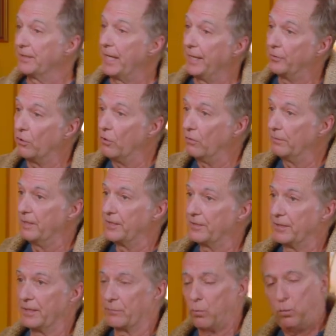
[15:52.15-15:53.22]
Hey, Tom, he
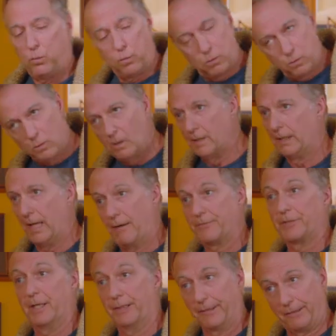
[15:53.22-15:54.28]
says, I
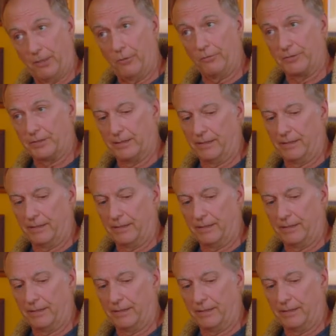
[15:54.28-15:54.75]
was getting close.